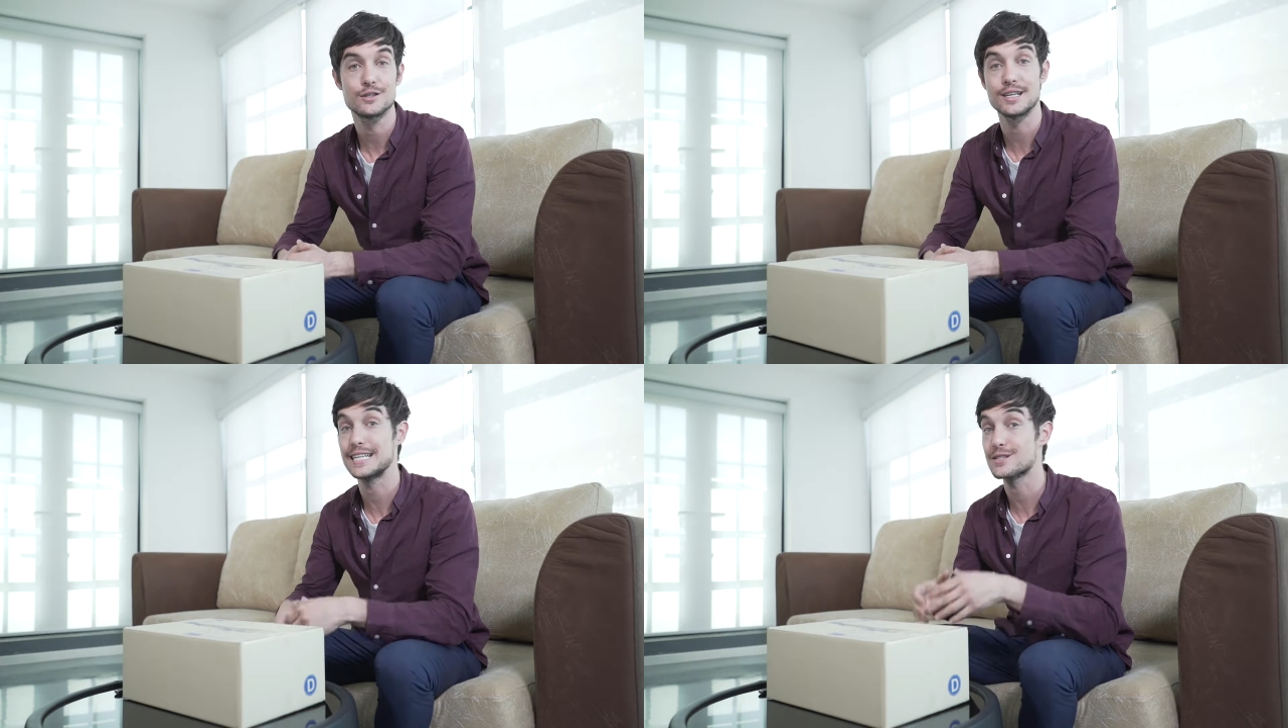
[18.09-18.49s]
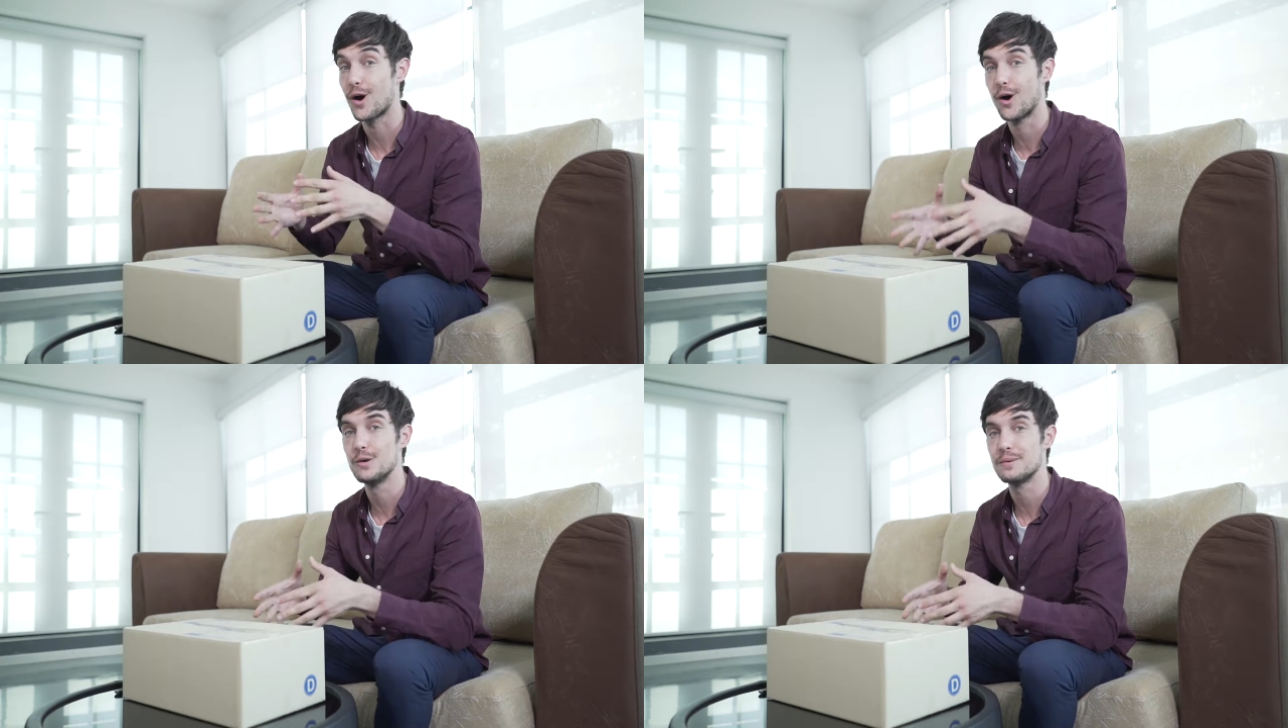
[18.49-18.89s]
So let's
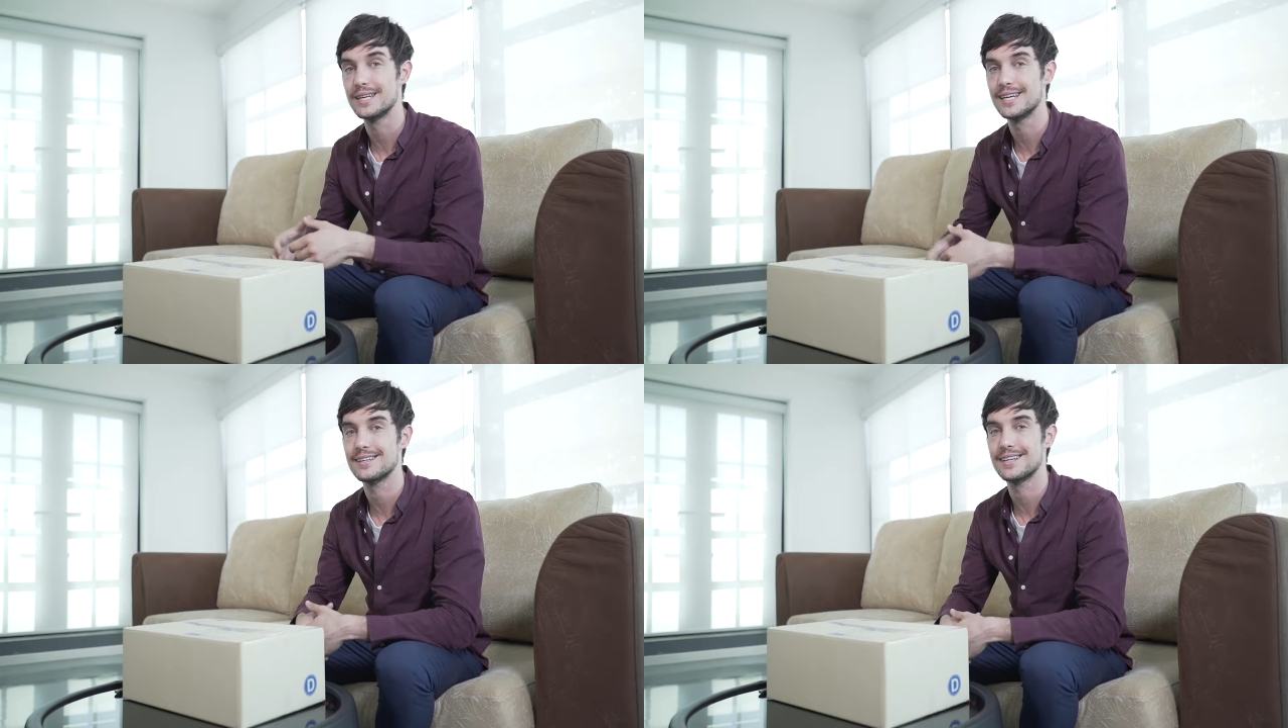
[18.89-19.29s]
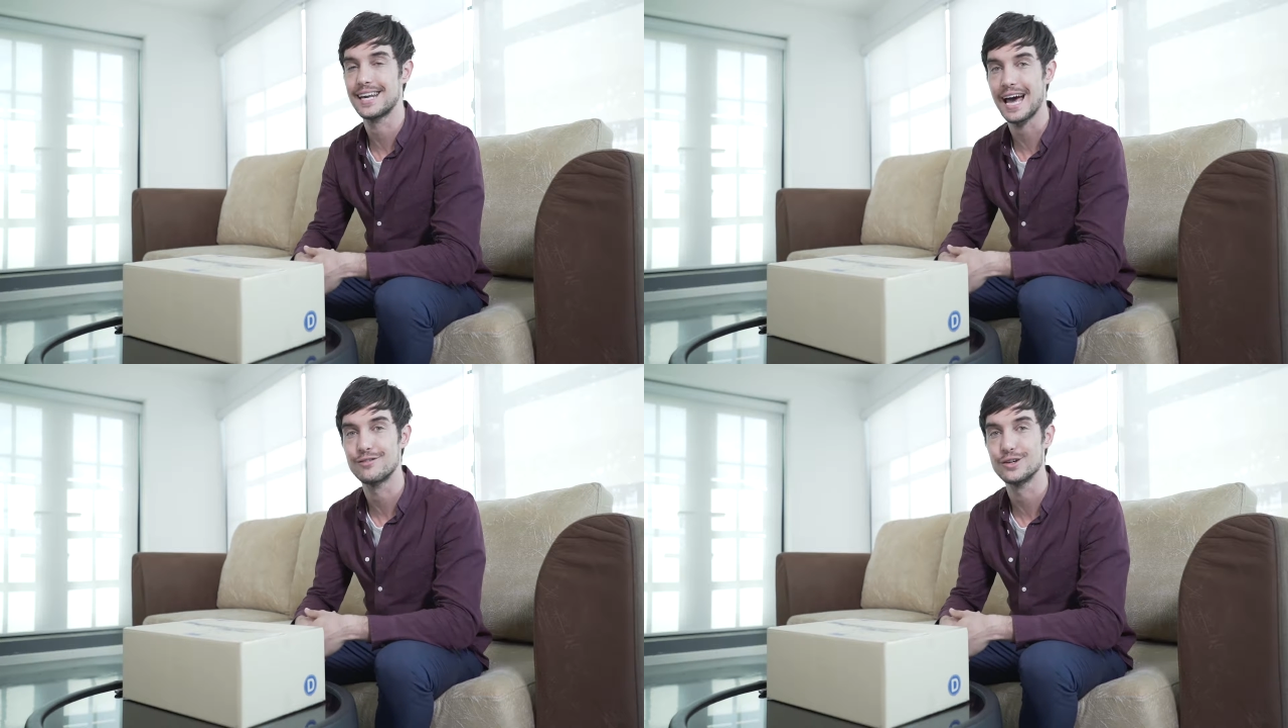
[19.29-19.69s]
open it
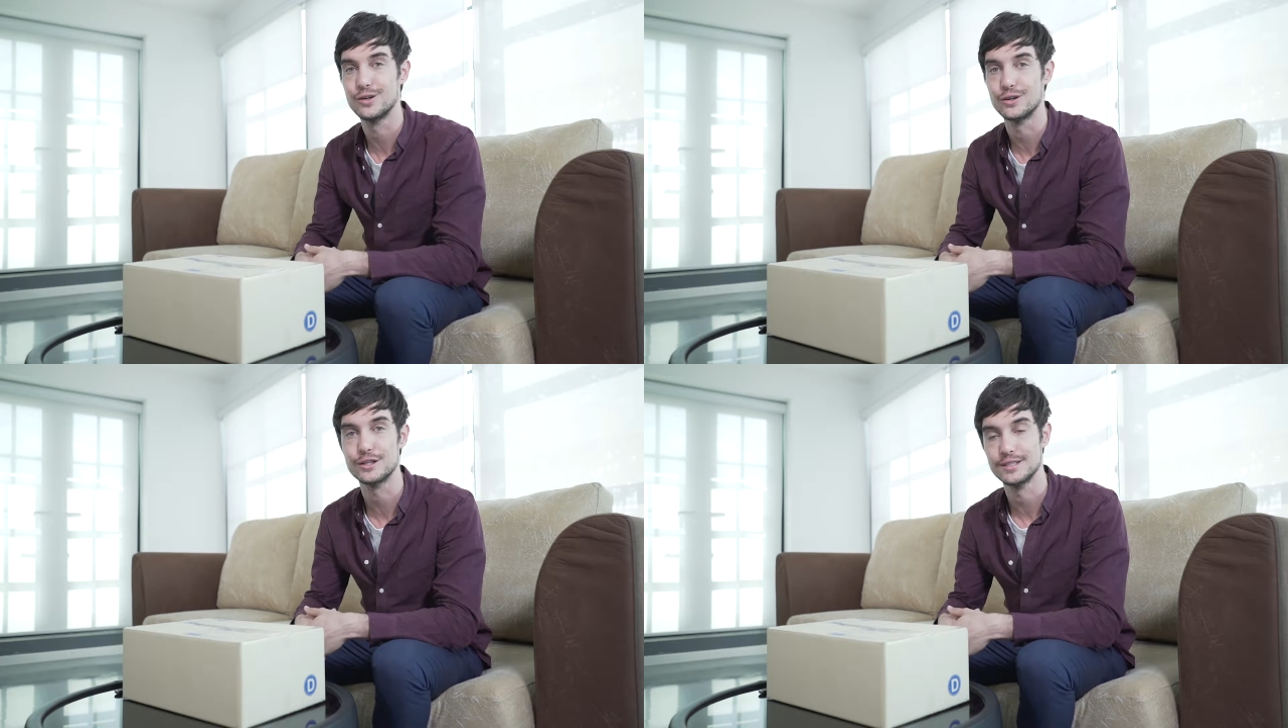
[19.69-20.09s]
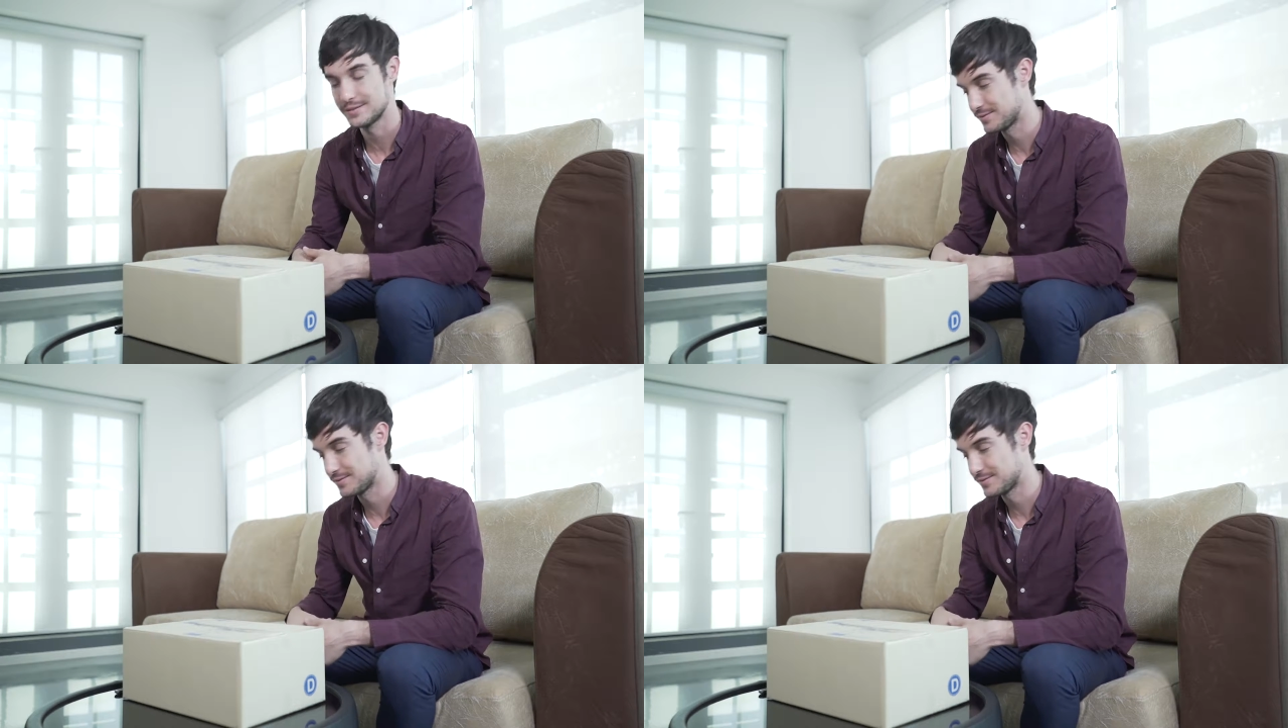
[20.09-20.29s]
and have a look.